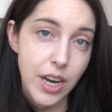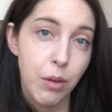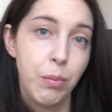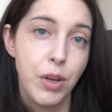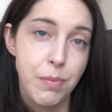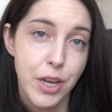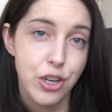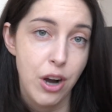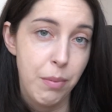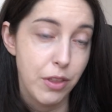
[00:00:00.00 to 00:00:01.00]
and I'll put a
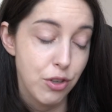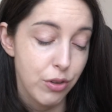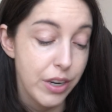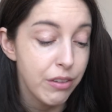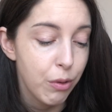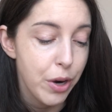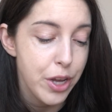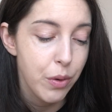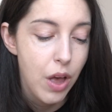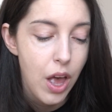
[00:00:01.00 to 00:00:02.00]
picture up on the screen for
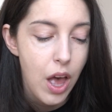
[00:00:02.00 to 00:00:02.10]
you.